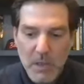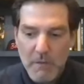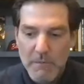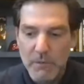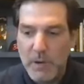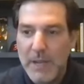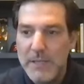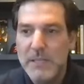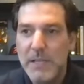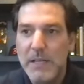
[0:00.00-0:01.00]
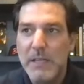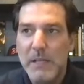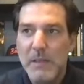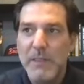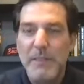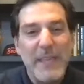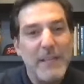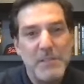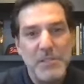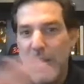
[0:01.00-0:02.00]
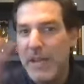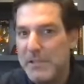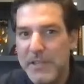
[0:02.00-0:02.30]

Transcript: Verizon, the things changed.